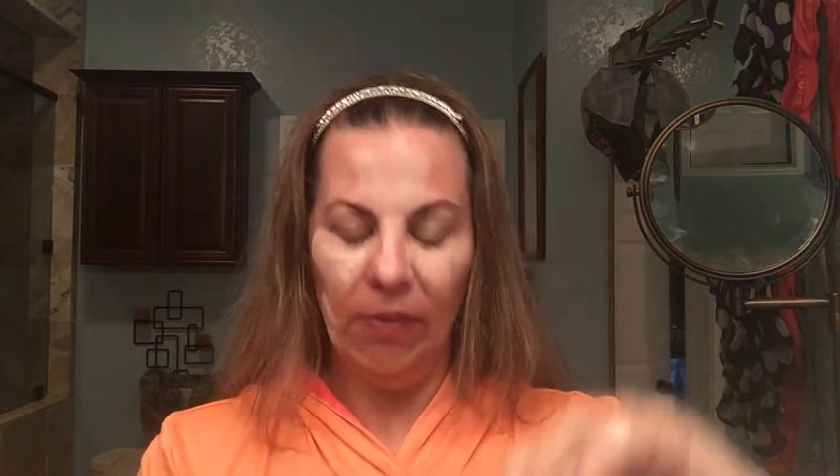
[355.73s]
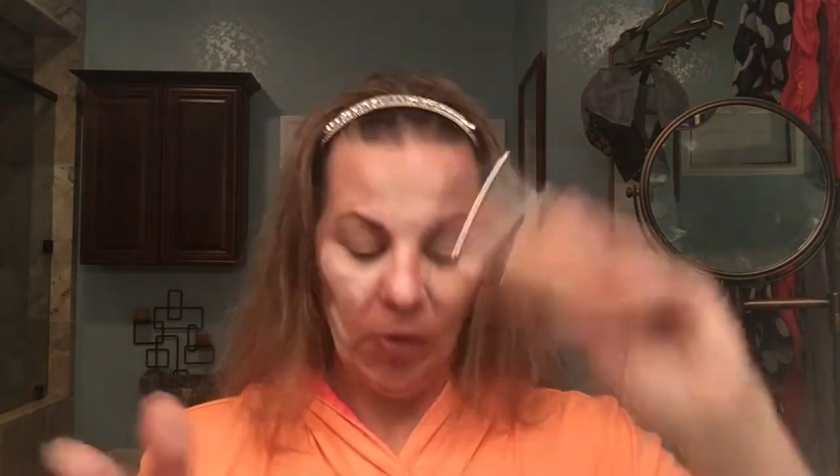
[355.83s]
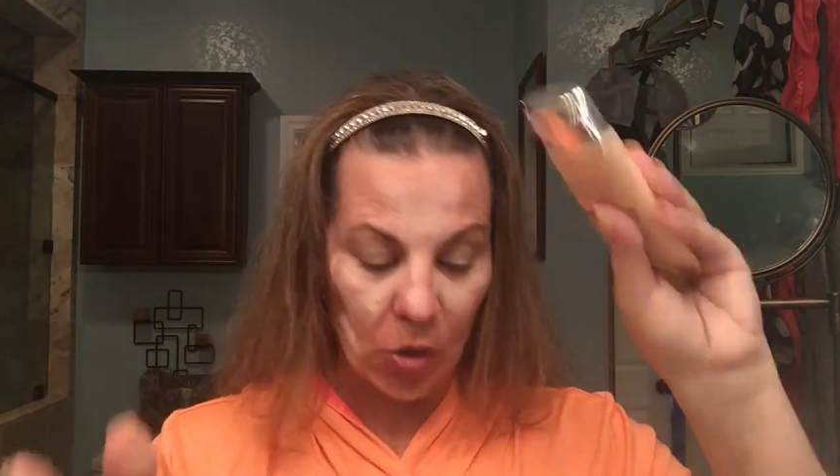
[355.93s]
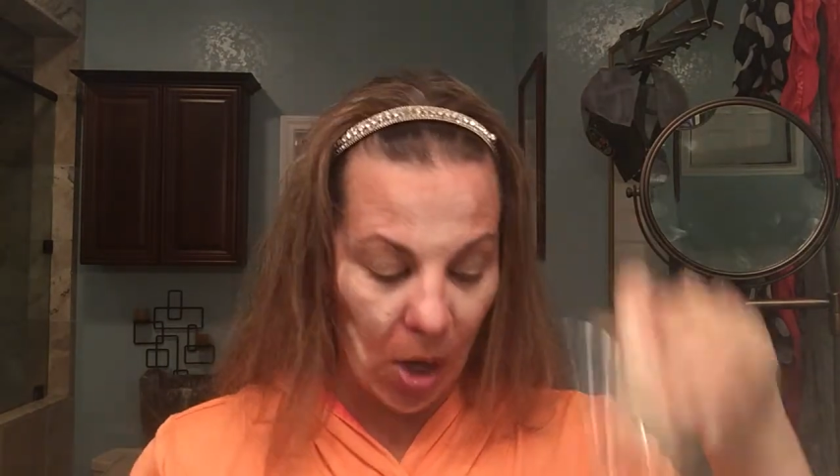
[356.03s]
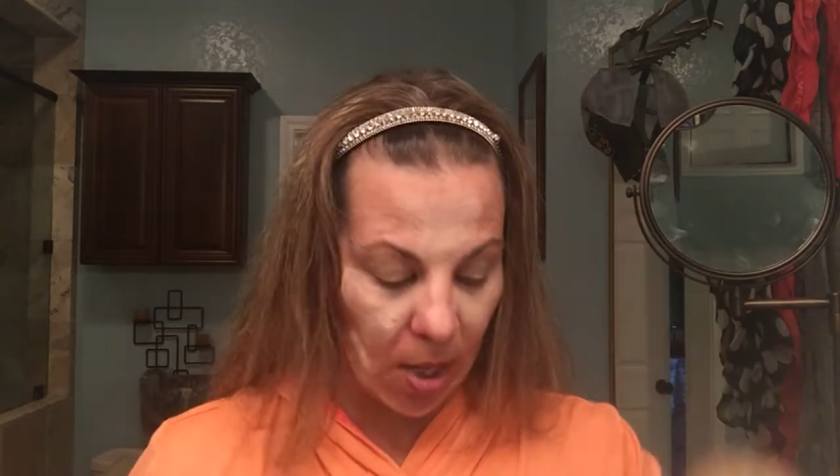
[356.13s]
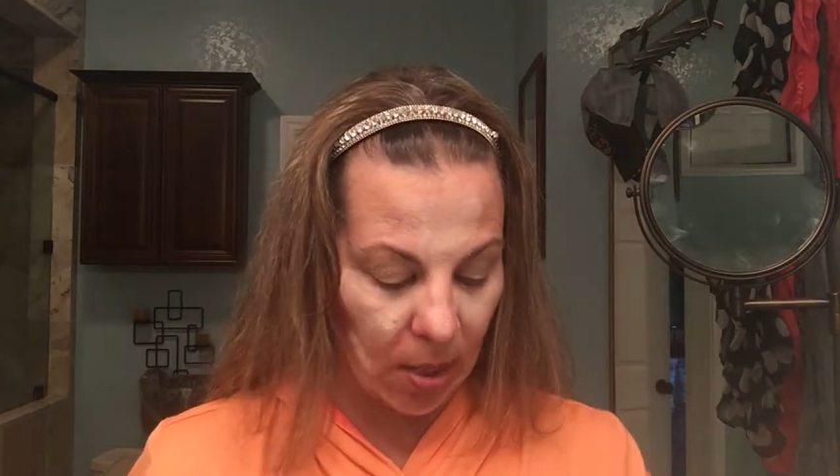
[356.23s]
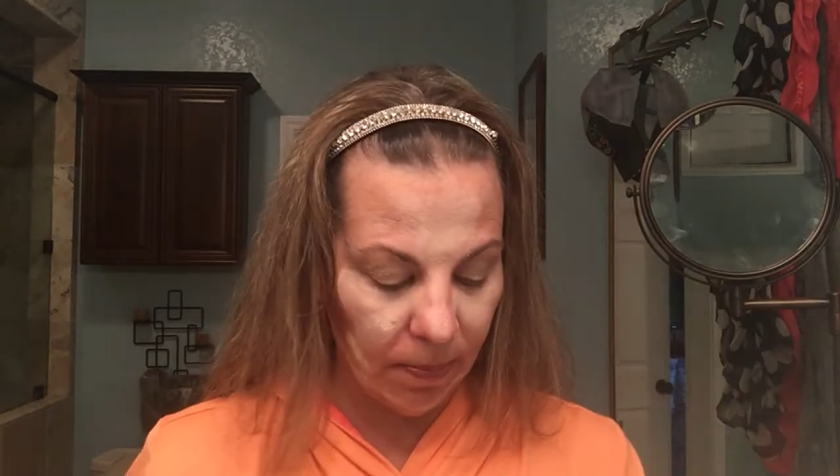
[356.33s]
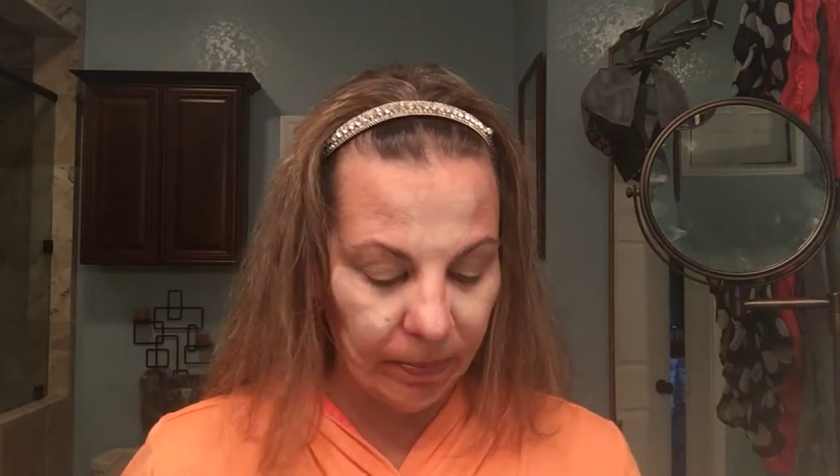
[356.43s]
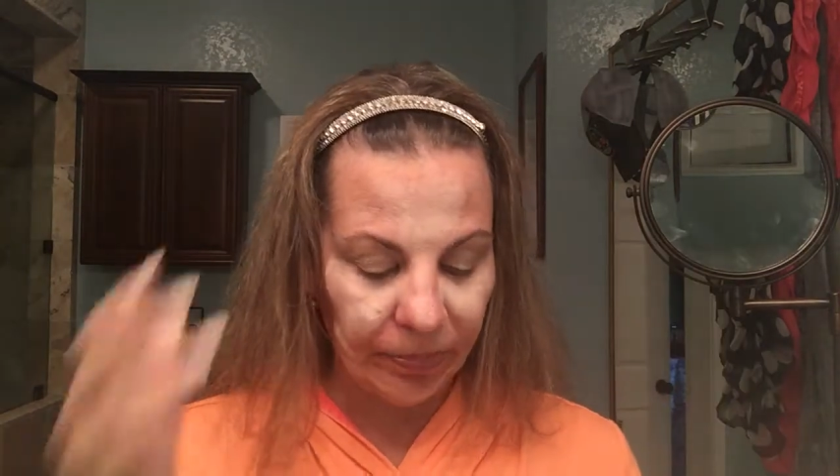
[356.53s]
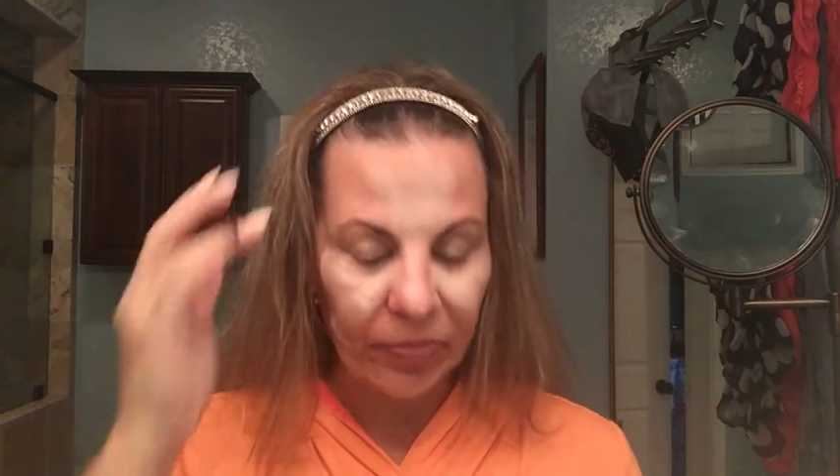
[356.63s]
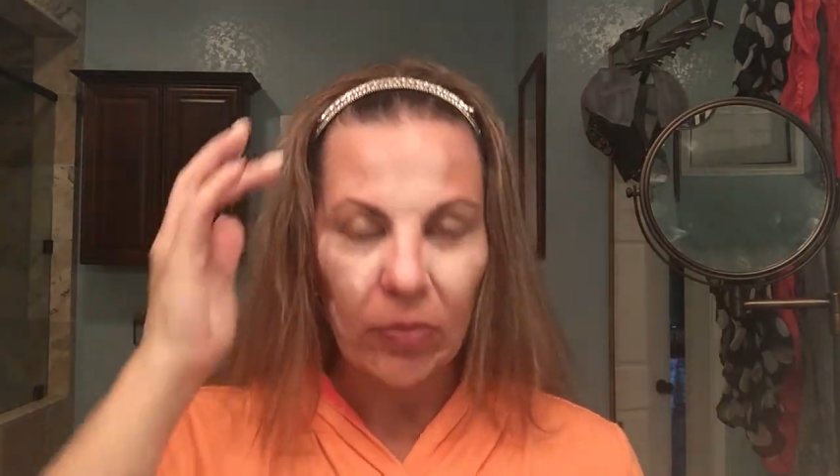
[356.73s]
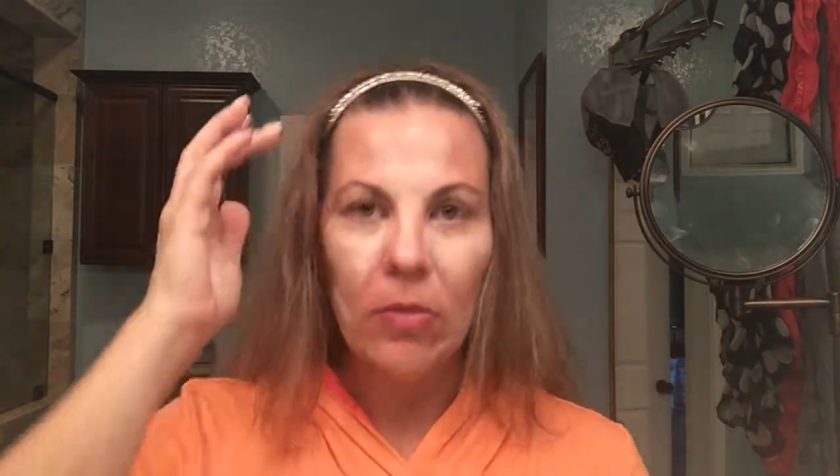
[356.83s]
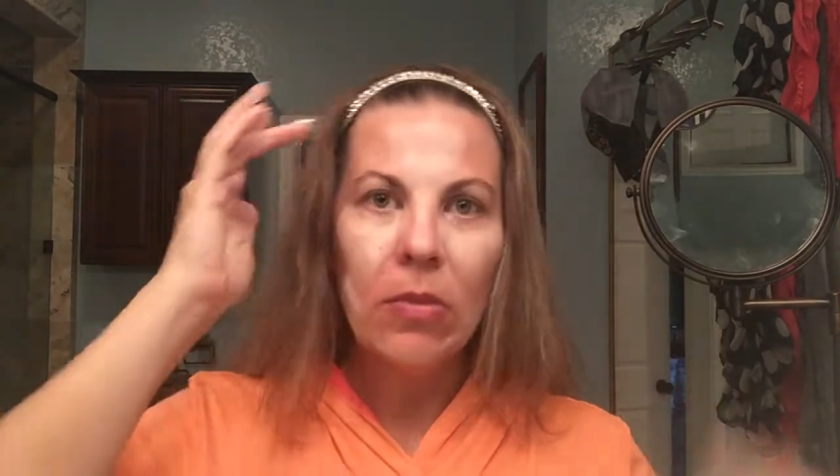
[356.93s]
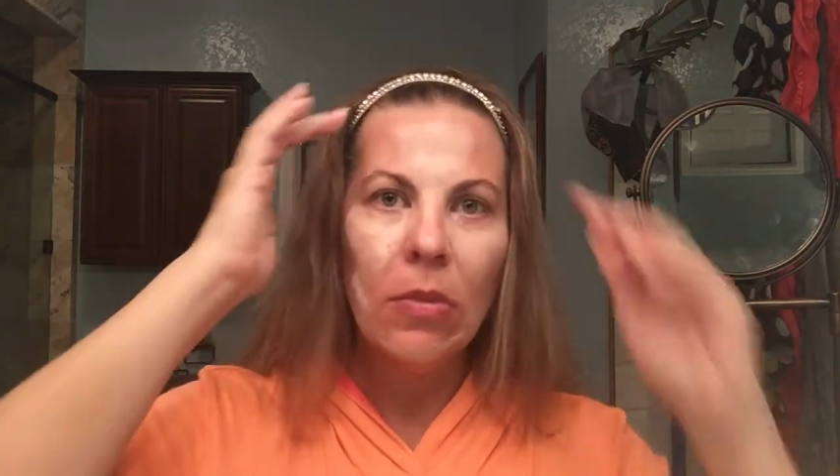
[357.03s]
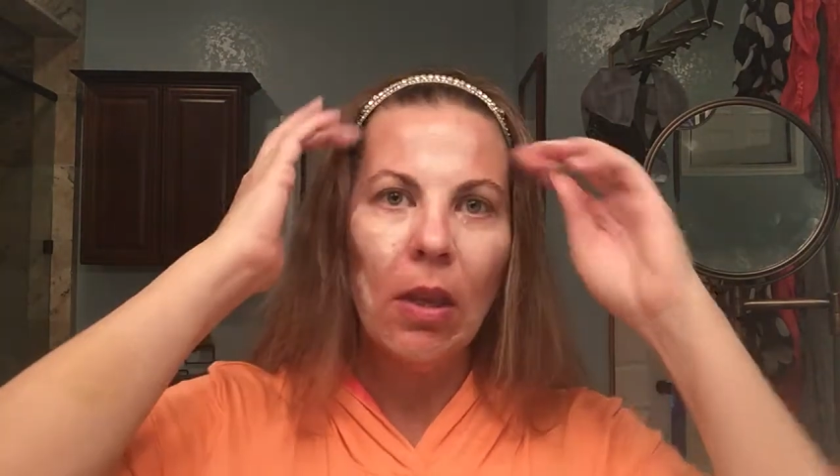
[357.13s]
if you're trying to
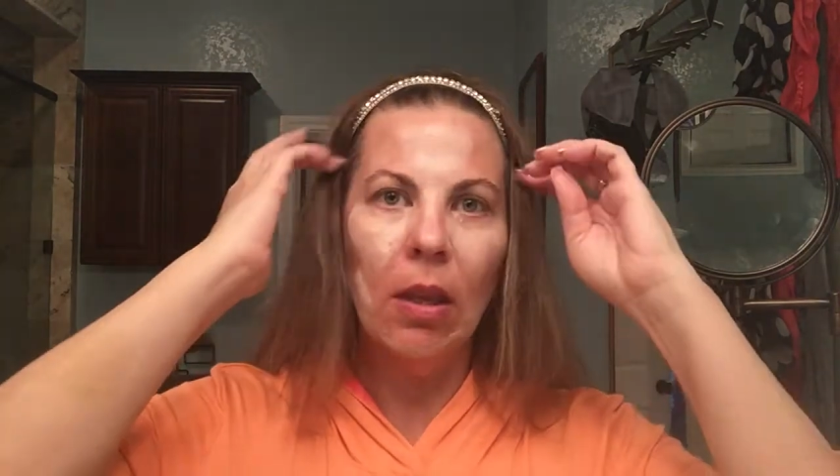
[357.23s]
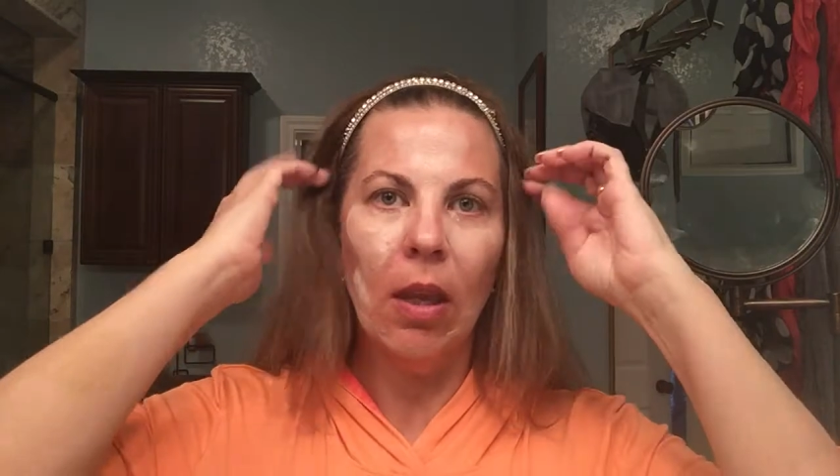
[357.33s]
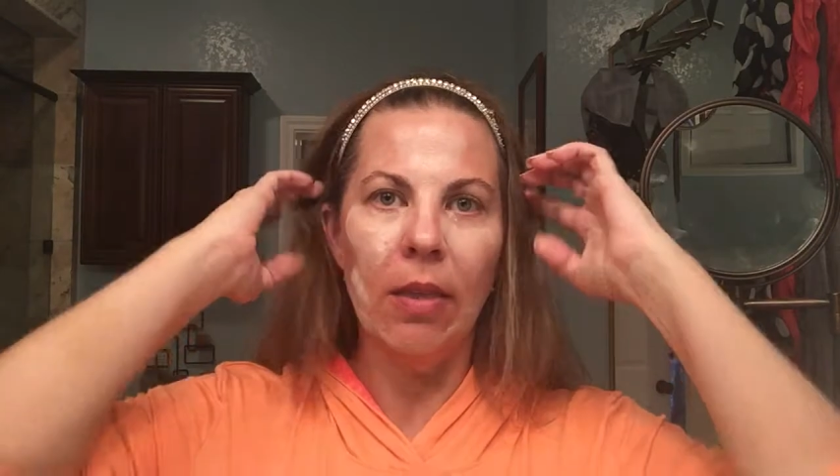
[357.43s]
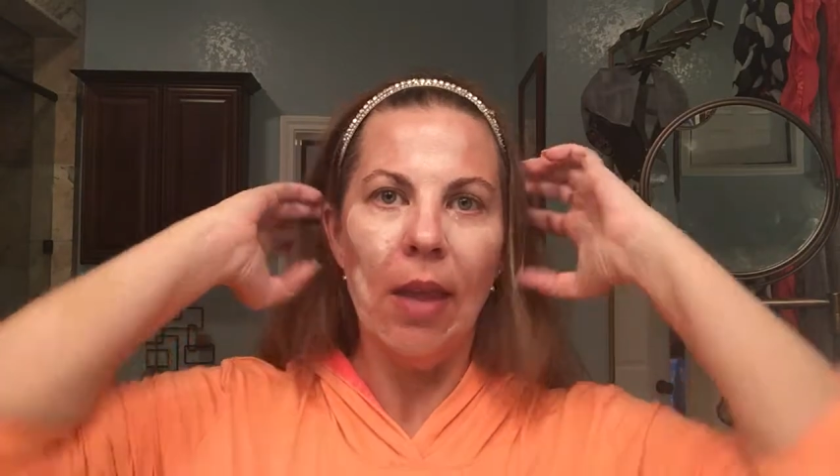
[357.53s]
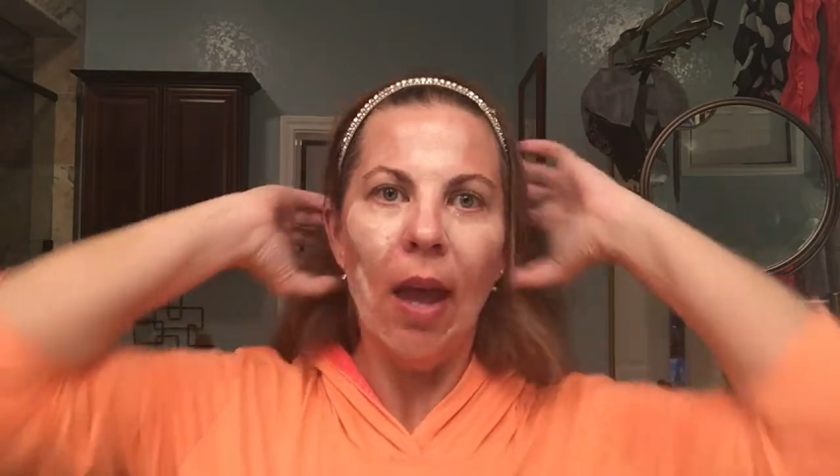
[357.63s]
get